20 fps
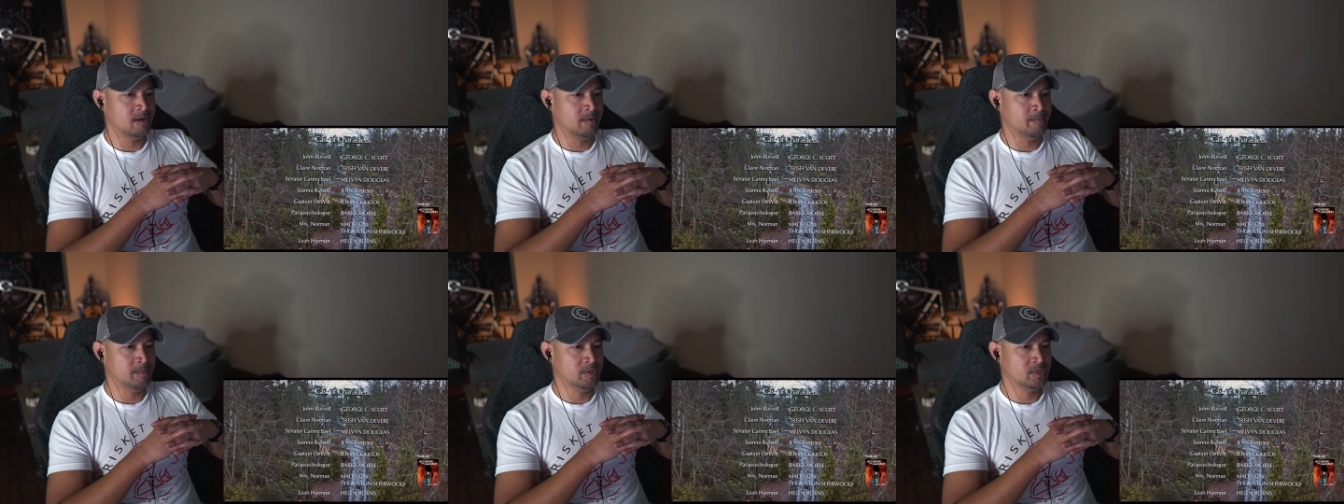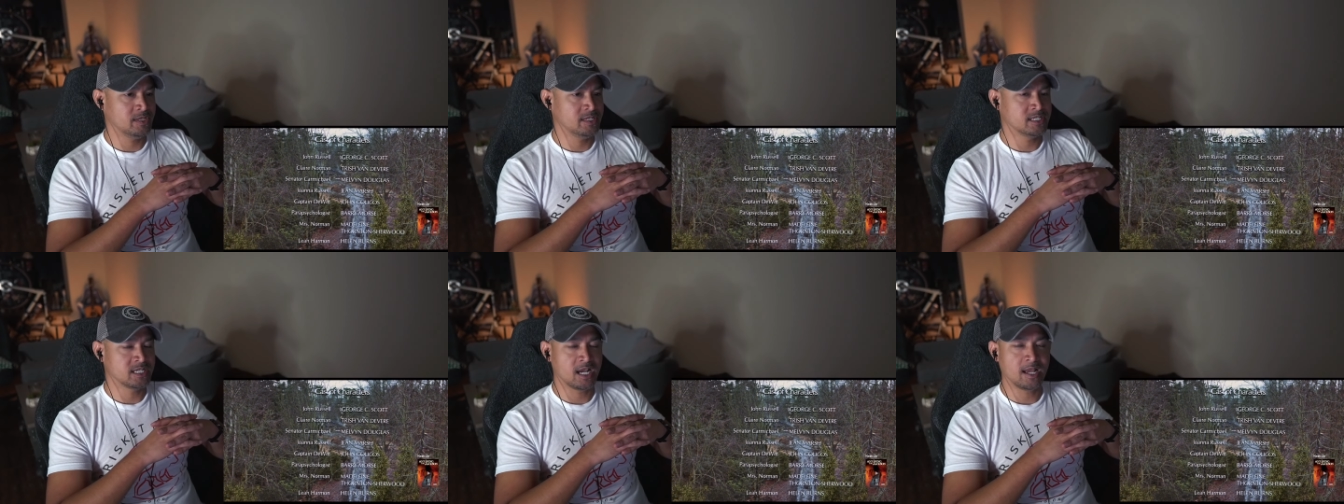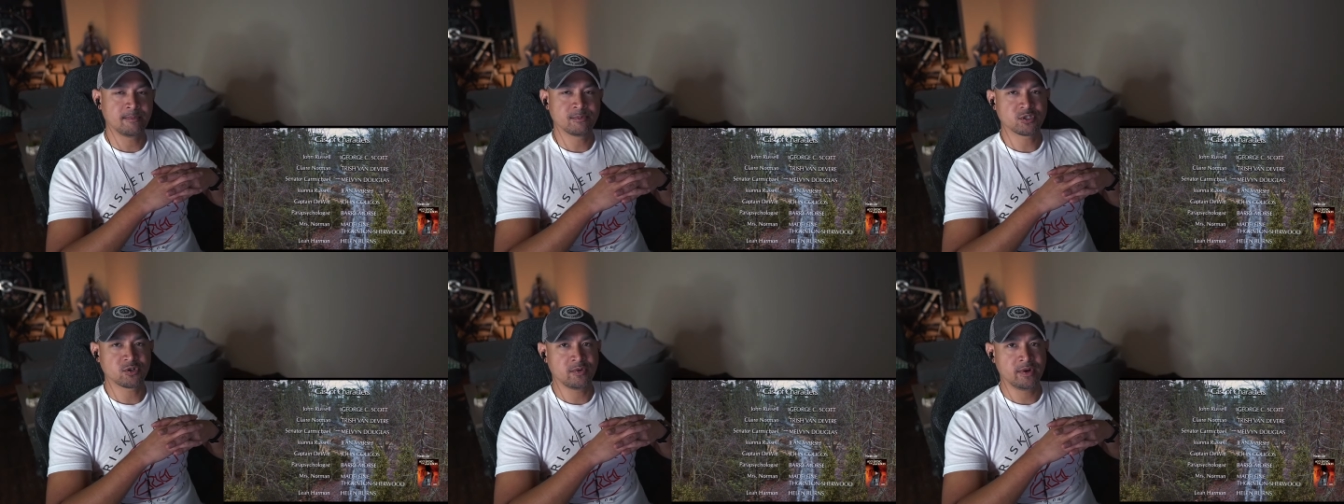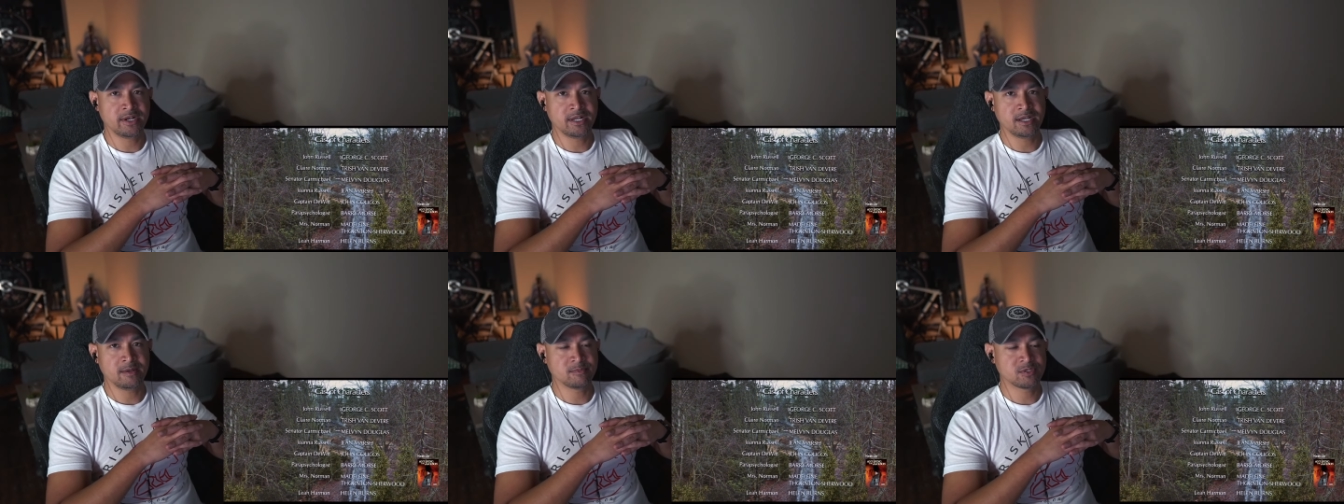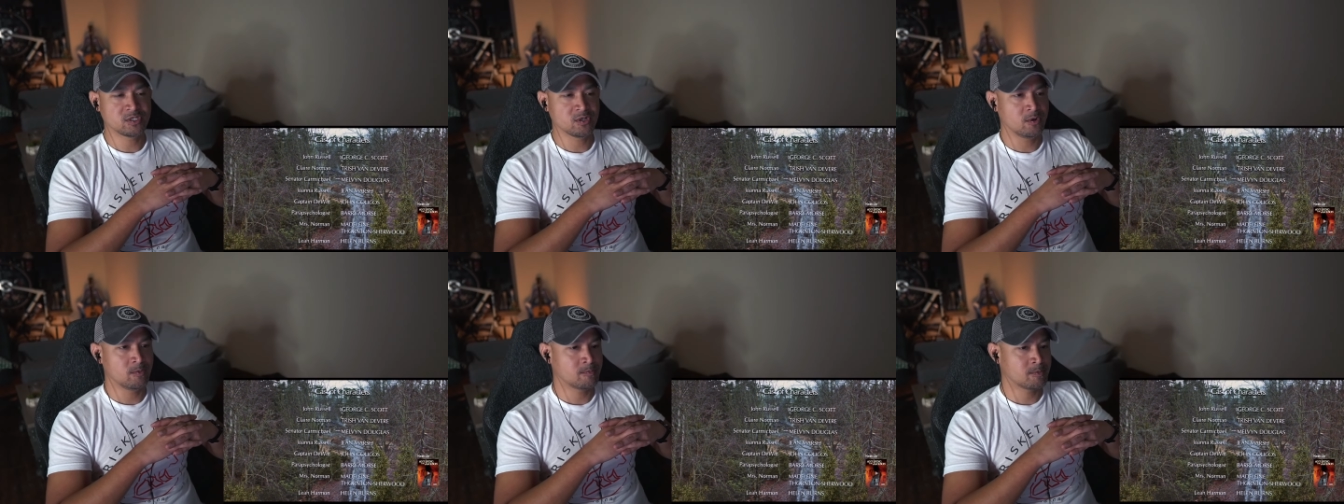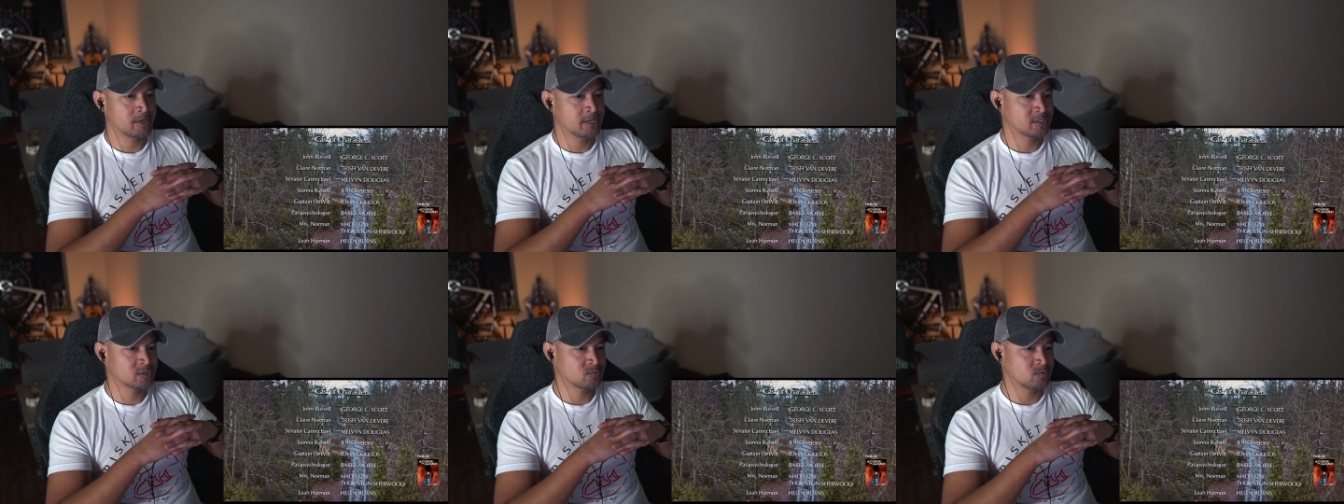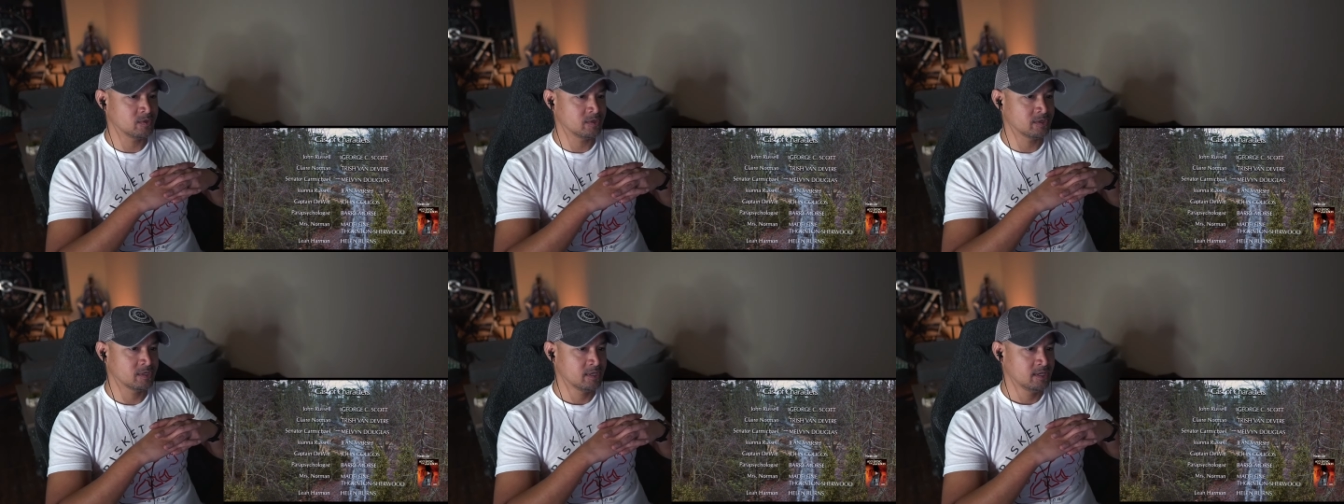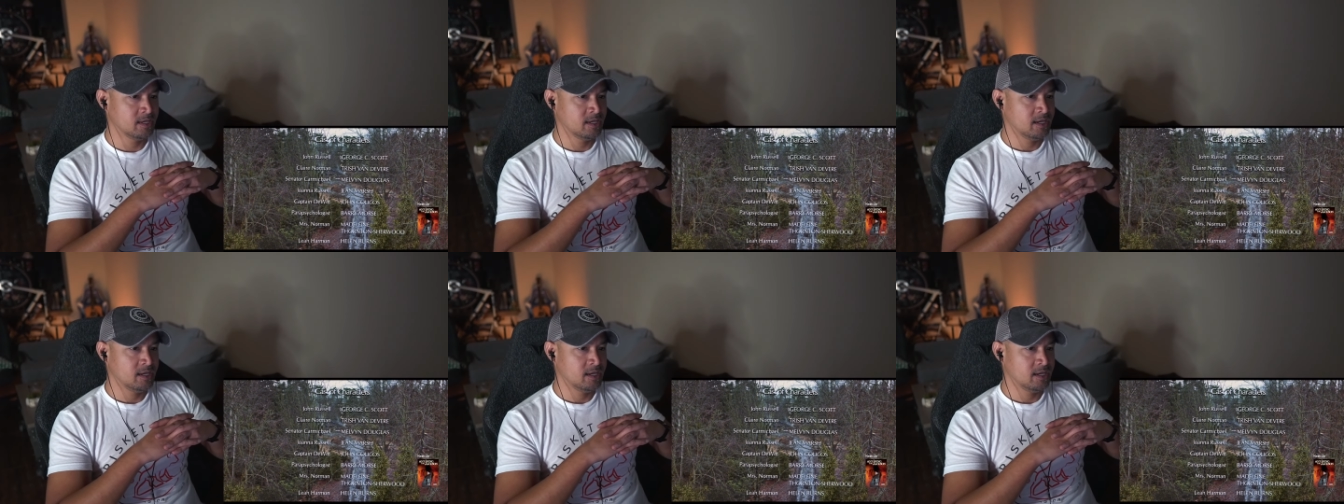a million times already, I'm so impressed with